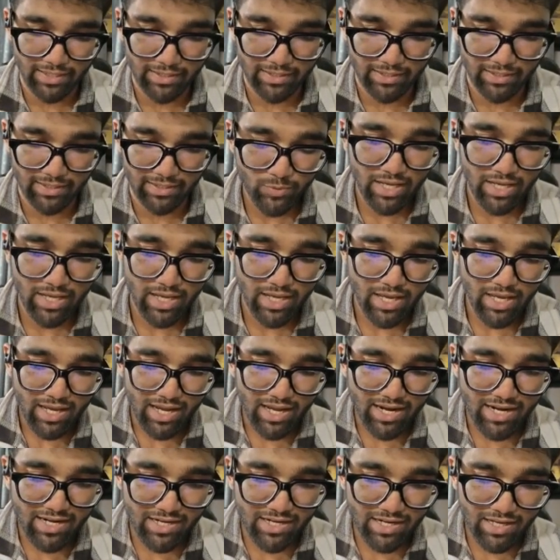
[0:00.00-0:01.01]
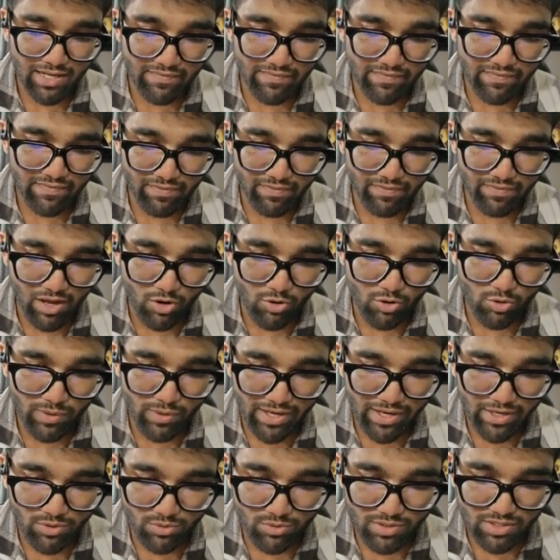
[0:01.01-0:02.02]
Okay, and how do
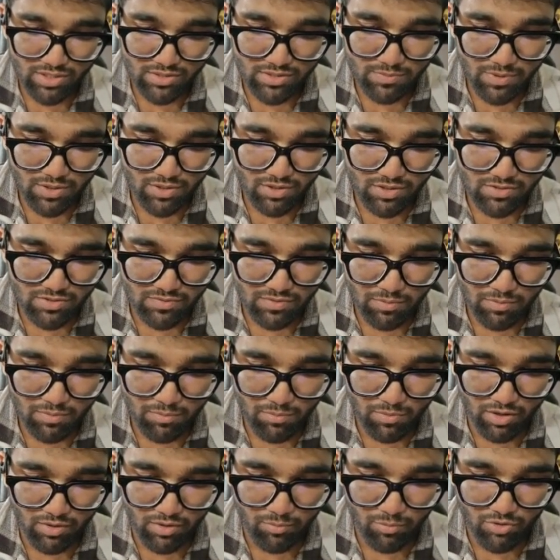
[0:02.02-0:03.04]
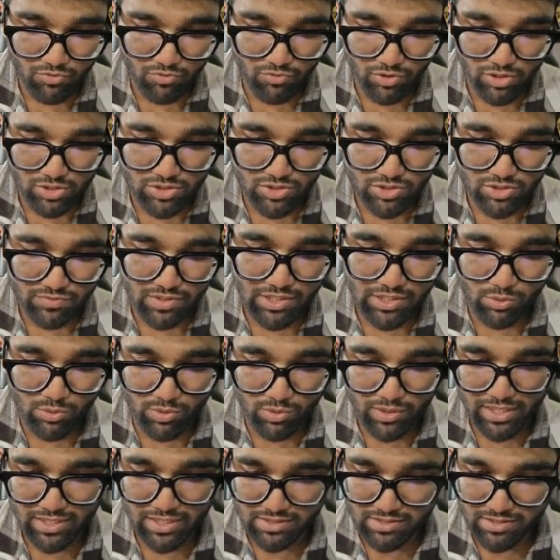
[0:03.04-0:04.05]
I know this? Because of the morphology of the
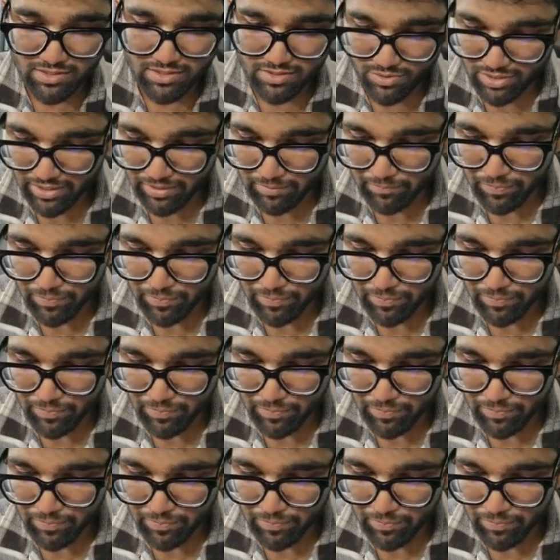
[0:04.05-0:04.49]
nucleus. Okay,